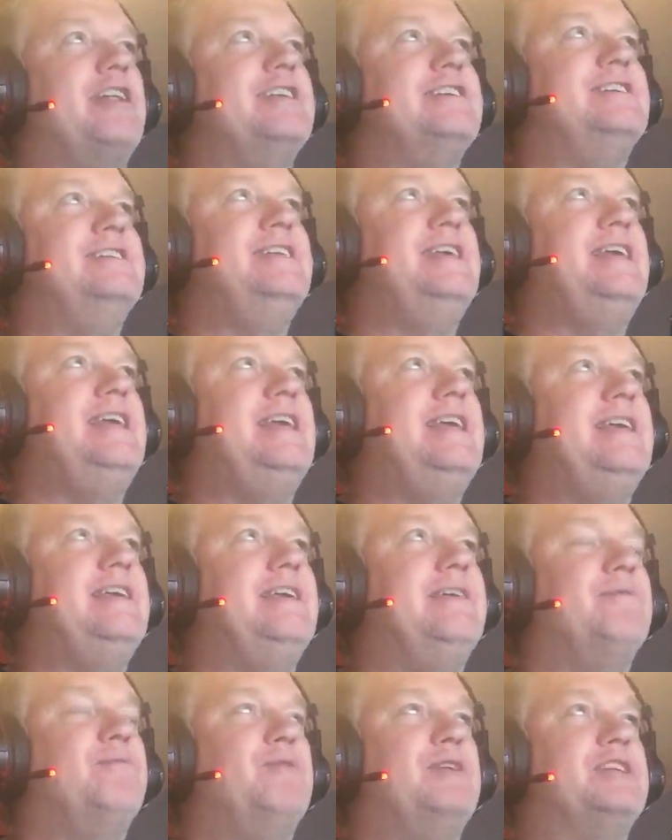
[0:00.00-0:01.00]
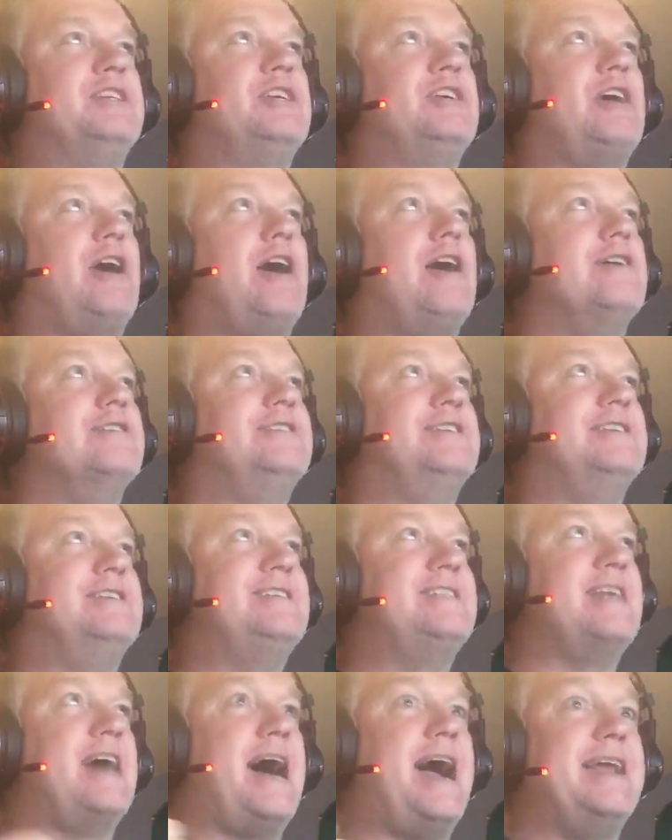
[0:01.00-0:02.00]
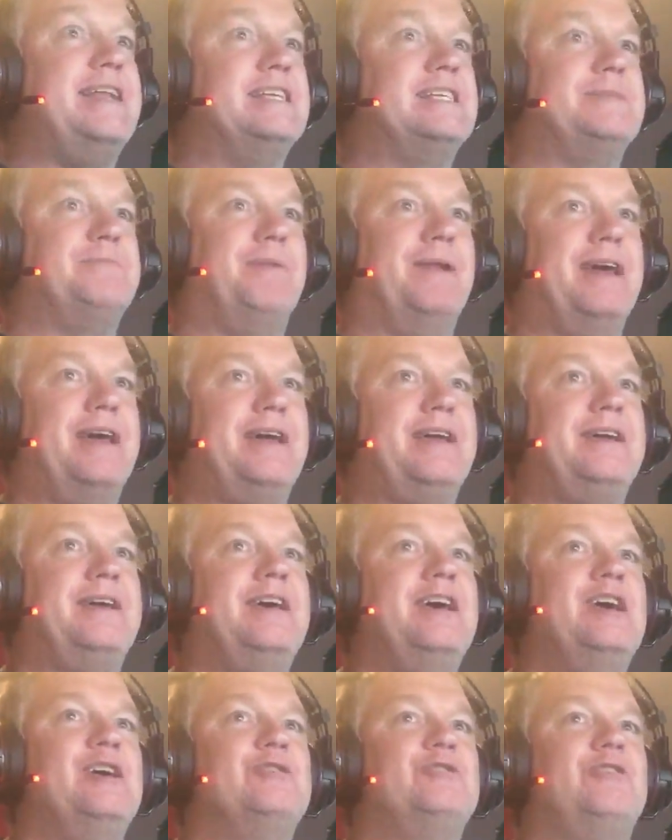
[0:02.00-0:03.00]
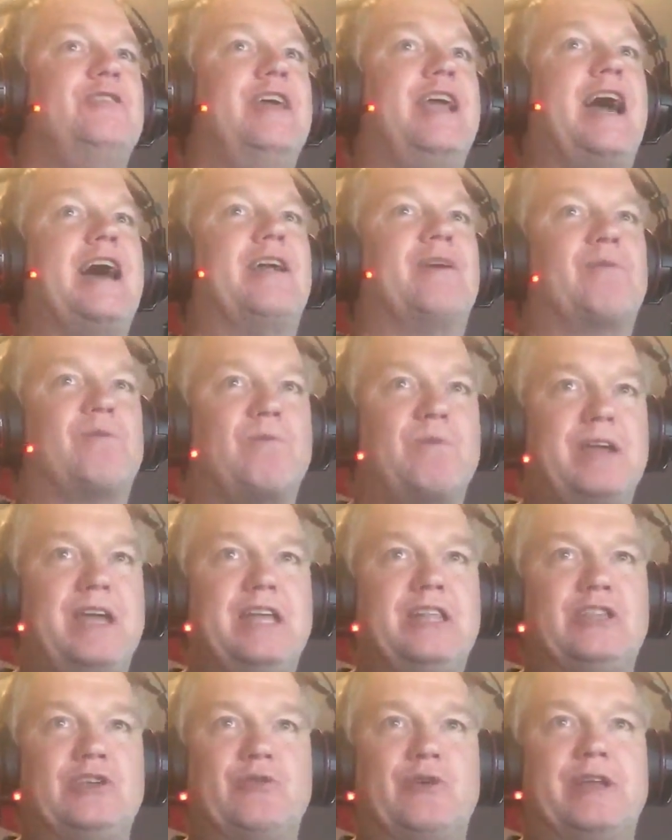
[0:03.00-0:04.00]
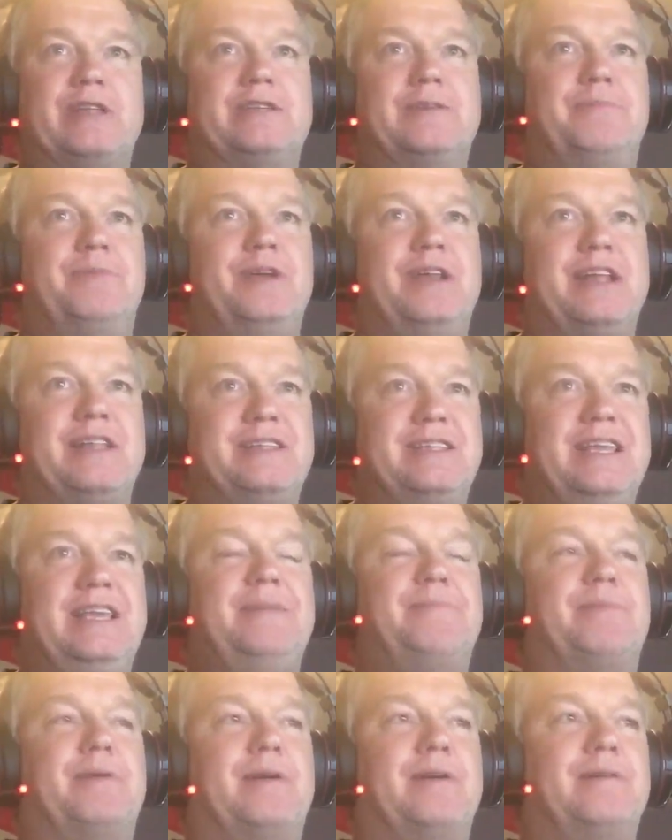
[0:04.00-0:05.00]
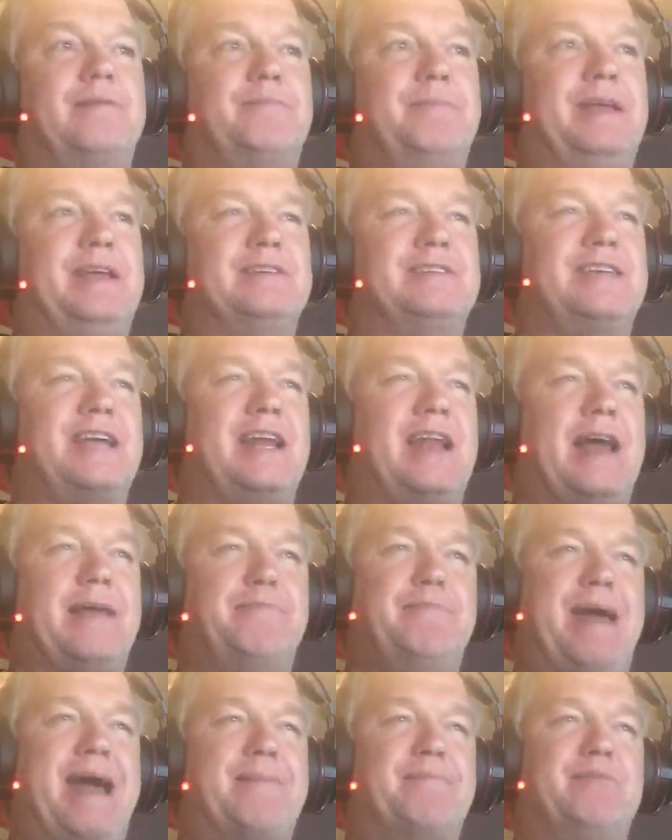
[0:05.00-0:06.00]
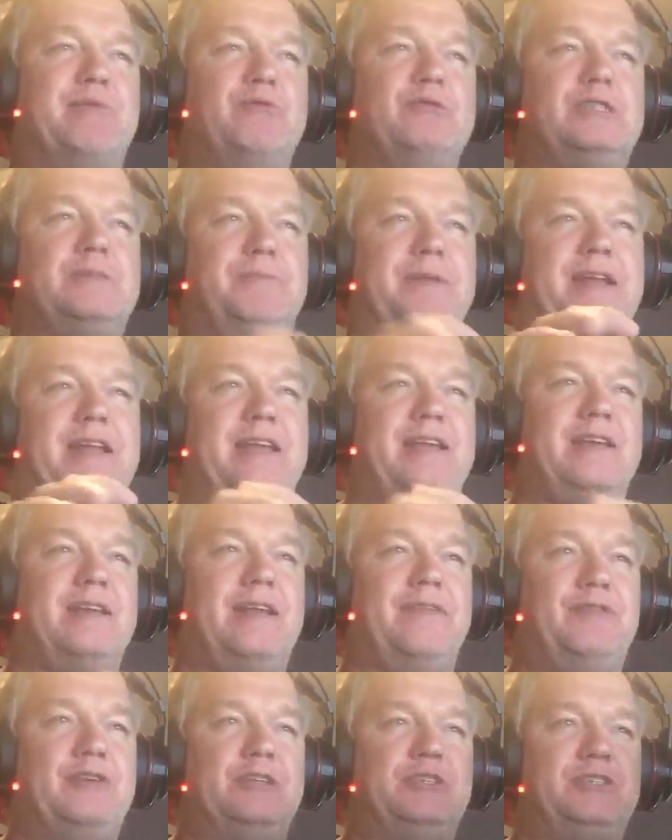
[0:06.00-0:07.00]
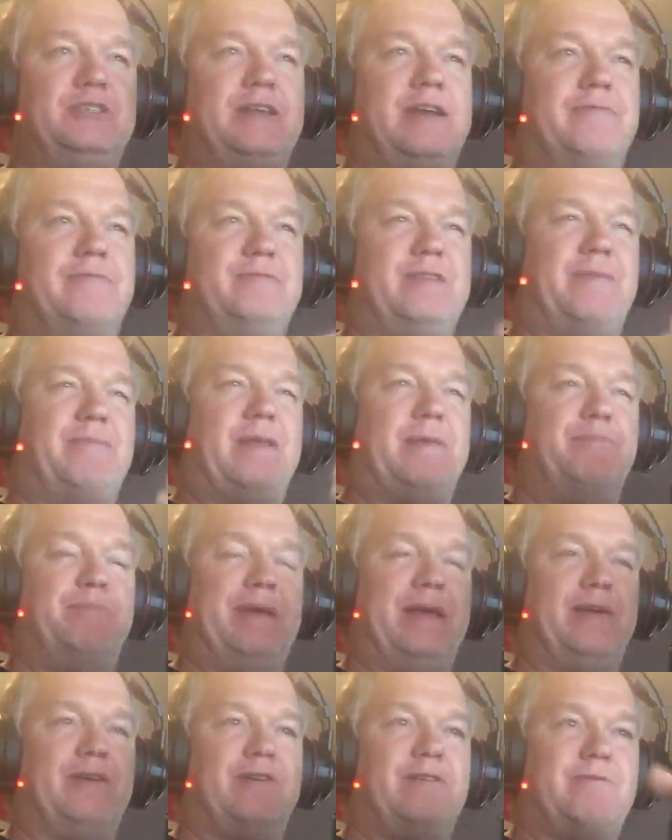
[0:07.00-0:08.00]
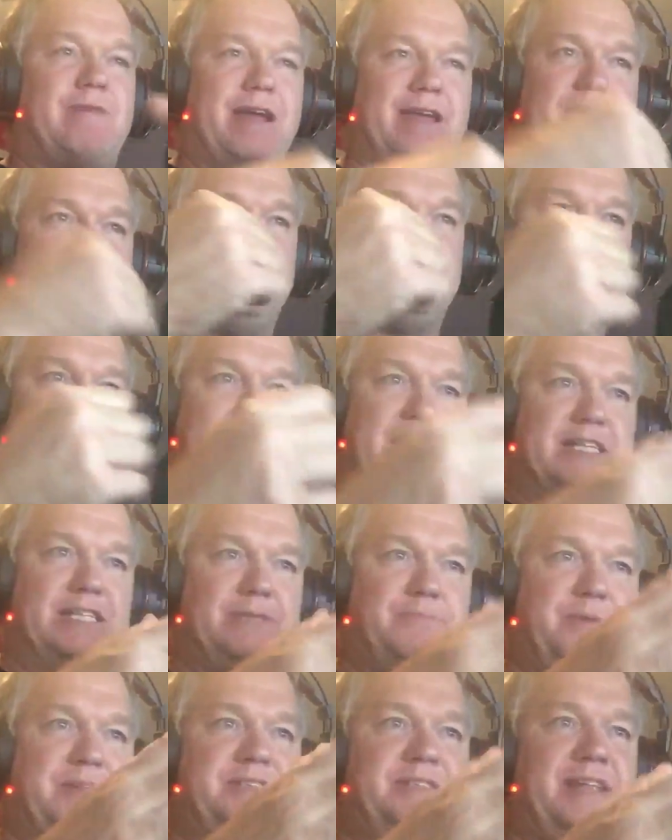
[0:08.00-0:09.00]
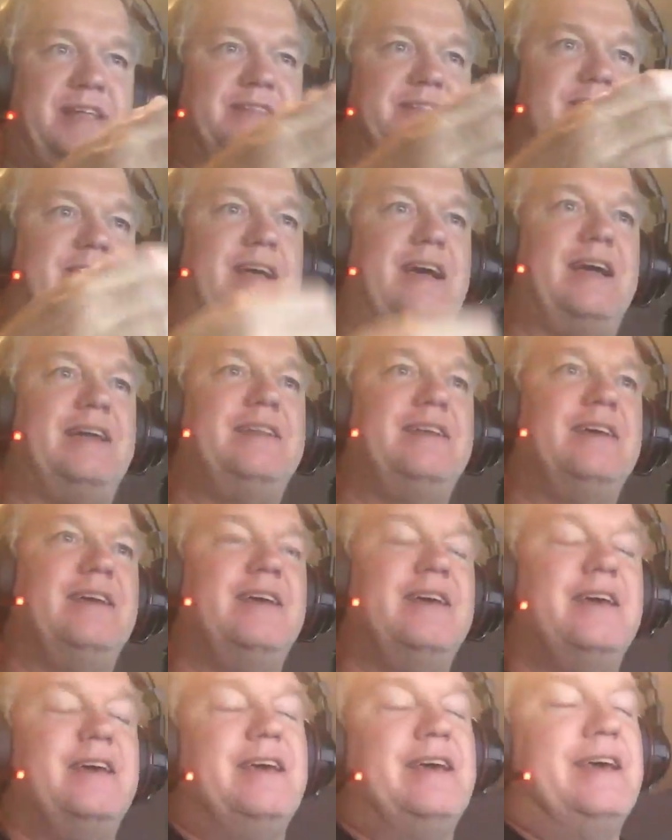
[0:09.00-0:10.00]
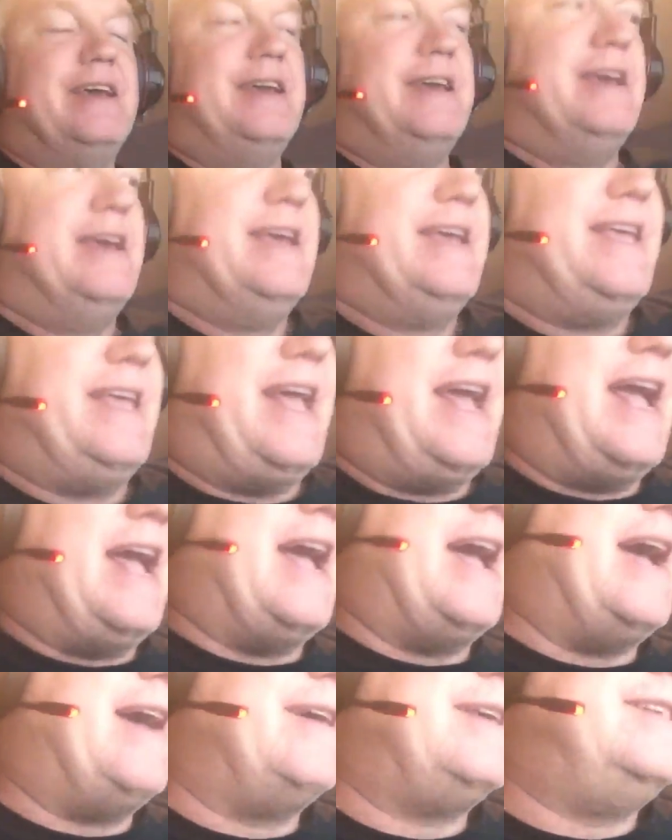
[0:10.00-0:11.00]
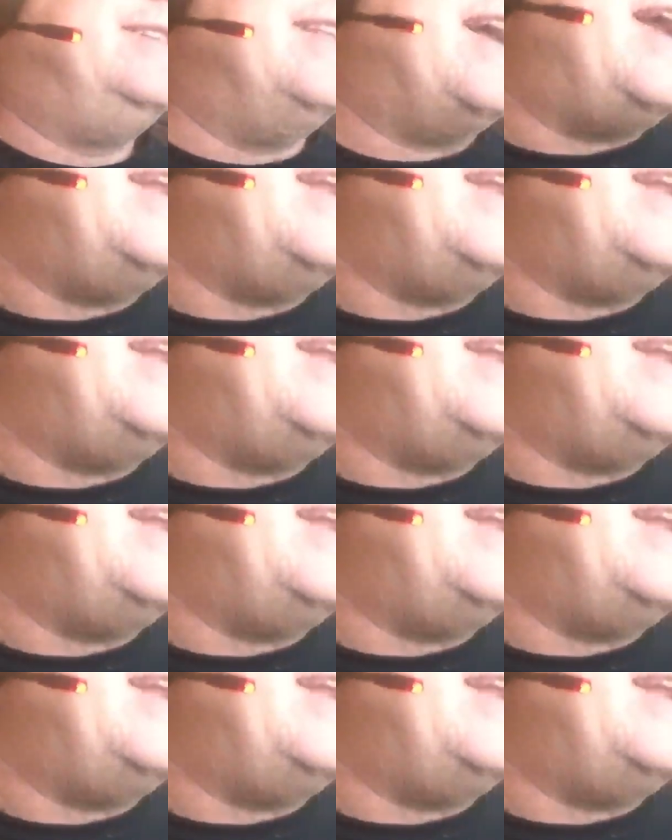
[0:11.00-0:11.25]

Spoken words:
on his knee, which caused his thigh to split. So they got to redo it to put it deeper because it's kind of like bamboo splitting. If you stuff something bigger, right, it's kind of splits down the side. Yeah, he's